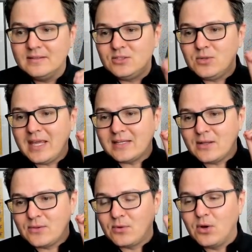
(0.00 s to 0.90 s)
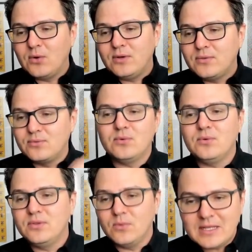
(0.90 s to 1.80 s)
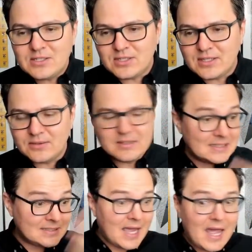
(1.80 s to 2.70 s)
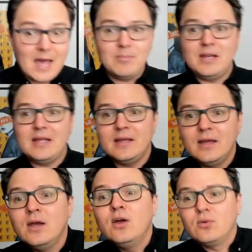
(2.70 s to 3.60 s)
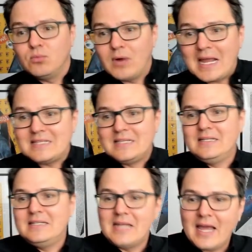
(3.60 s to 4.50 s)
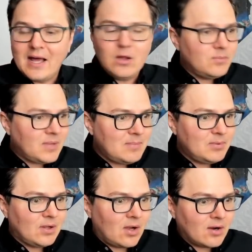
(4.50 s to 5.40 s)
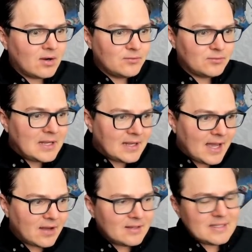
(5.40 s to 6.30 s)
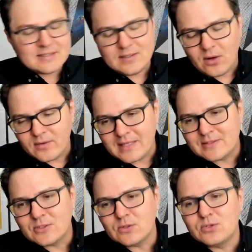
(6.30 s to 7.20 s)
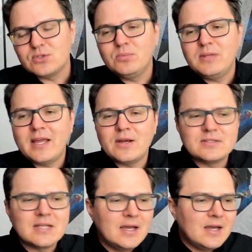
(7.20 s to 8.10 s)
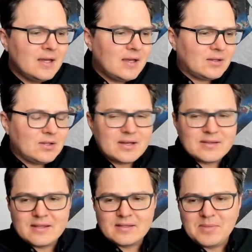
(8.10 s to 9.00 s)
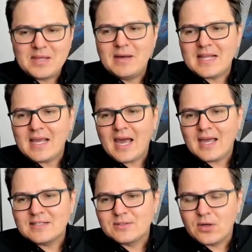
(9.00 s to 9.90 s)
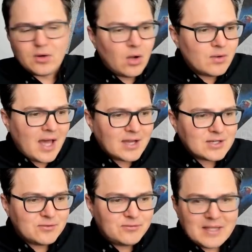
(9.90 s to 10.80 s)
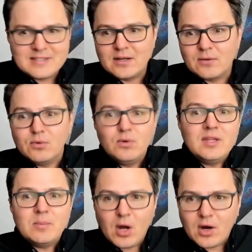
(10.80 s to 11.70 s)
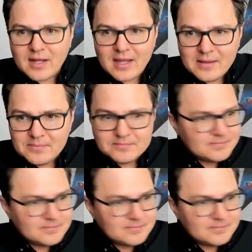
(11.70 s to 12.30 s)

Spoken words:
to get thrown through the windshield is happening right now. People are freaking out, at least, you know, all the institutional players, a lot of the big money guys, they're going, oh gosh, the Fed's going to ruin the party.